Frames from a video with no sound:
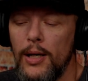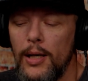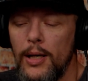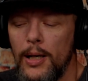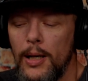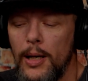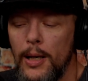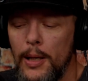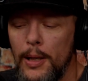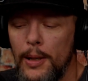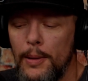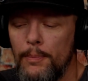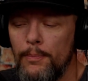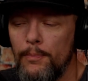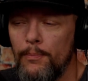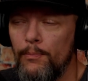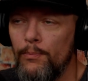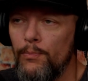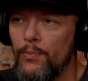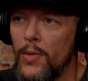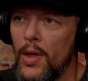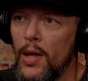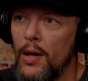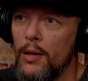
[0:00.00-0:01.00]

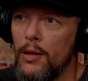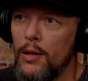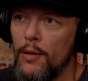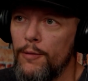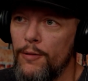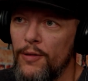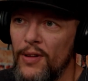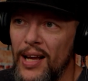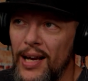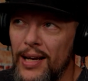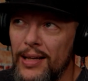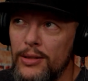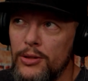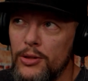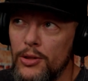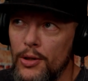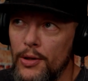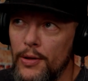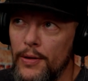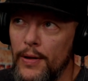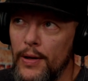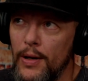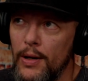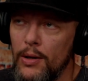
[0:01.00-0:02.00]
The flags
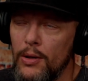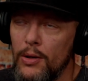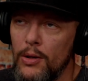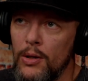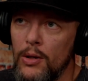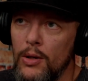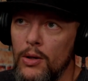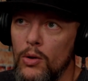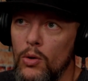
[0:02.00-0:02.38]
on there